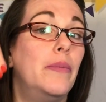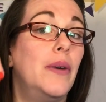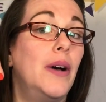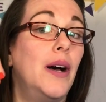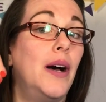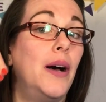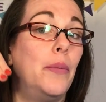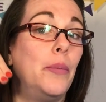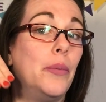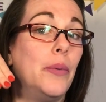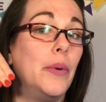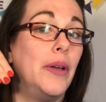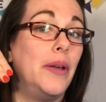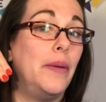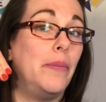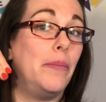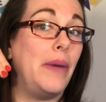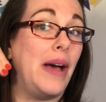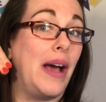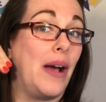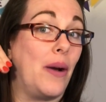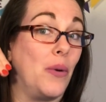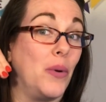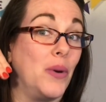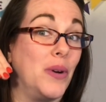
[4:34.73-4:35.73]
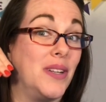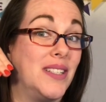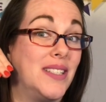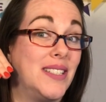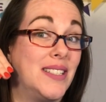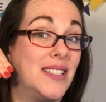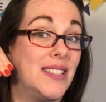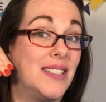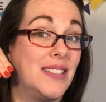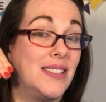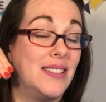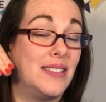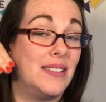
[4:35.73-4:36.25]
up and
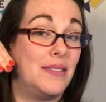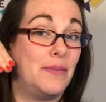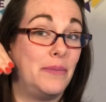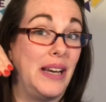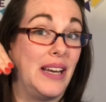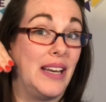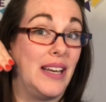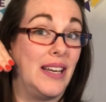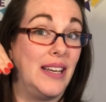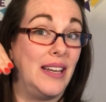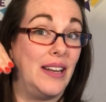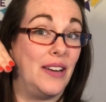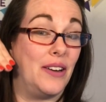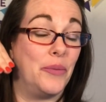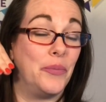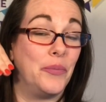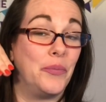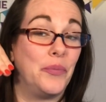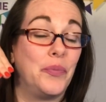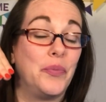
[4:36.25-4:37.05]
backwards, back here.